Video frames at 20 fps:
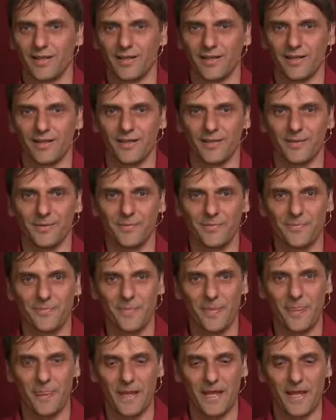uh,
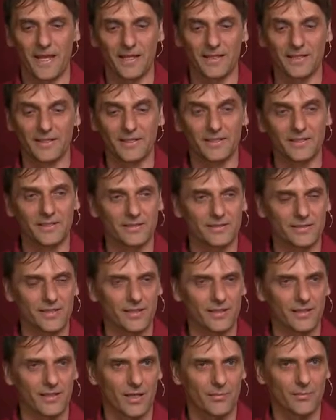and the
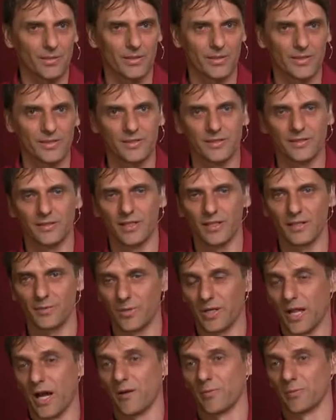second number is the date
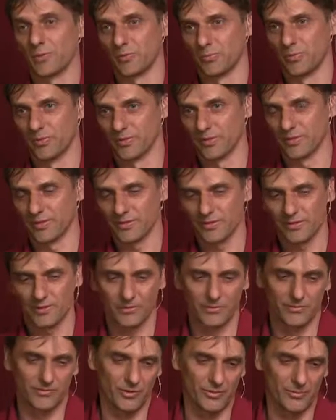when I was born
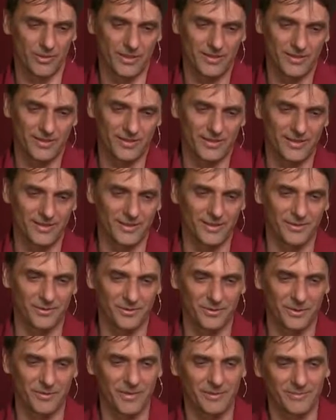so for me it's easy to
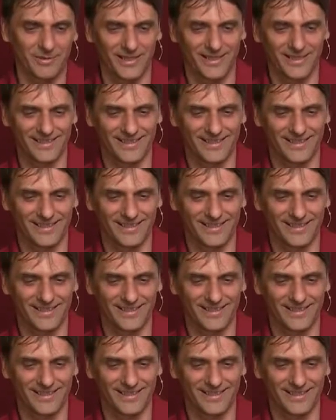remember